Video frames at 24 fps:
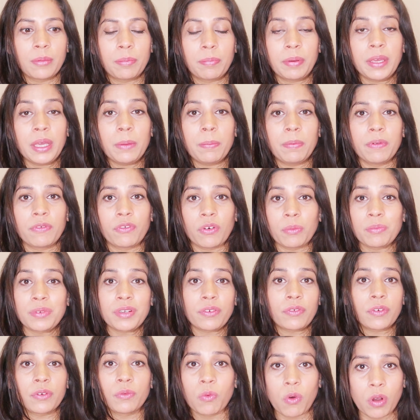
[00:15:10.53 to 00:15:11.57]
people from
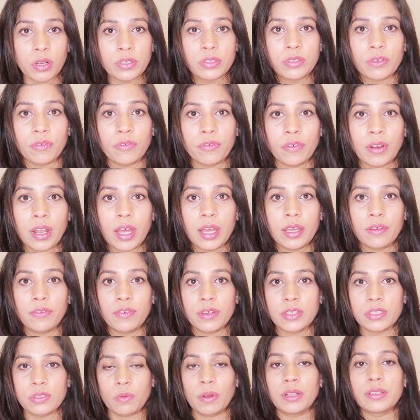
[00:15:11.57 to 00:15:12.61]
different walks of life
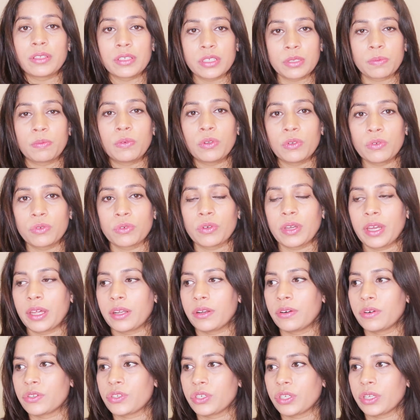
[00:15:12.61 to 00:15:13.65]
as well, this Pluto
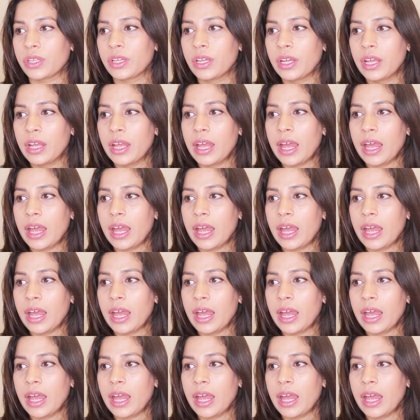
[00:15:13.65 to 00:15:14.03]
energy.